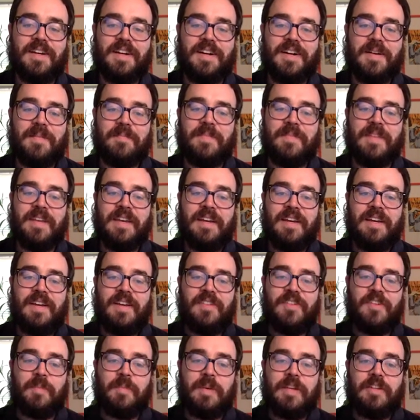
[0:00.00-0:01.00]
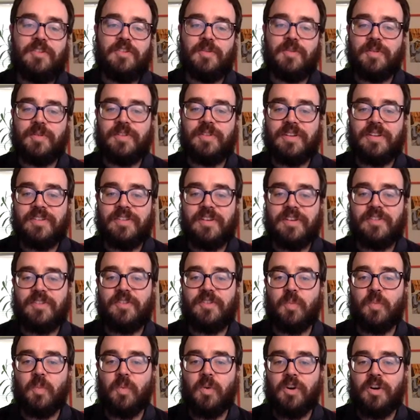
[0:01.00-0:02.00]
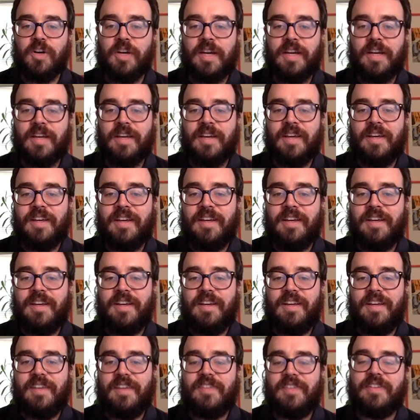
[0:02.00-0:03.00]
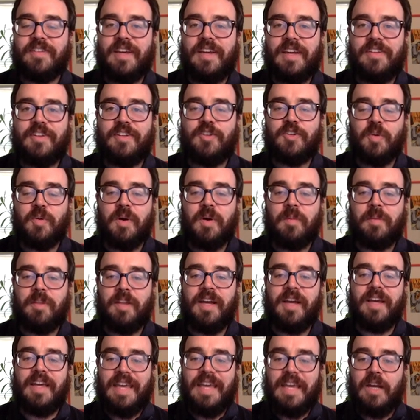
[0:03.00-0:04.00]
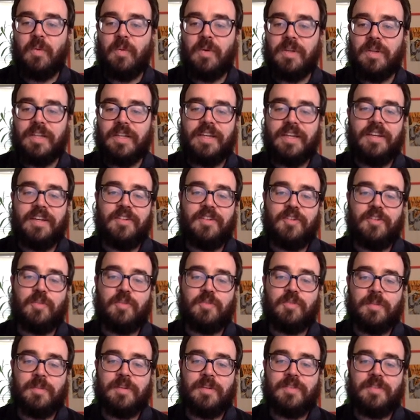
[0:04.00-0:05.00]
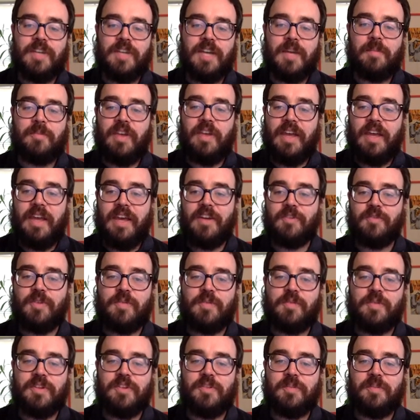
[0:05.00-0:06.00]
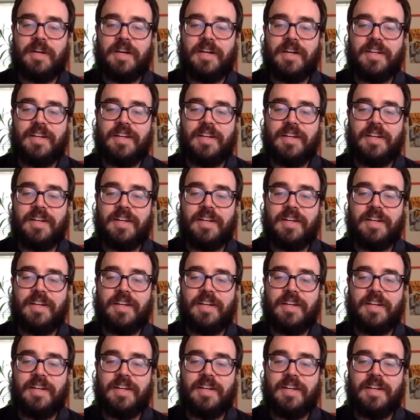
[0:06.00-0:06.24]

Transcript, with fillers: Um, so P2266's wording is intended to apply equally to primitive types and reference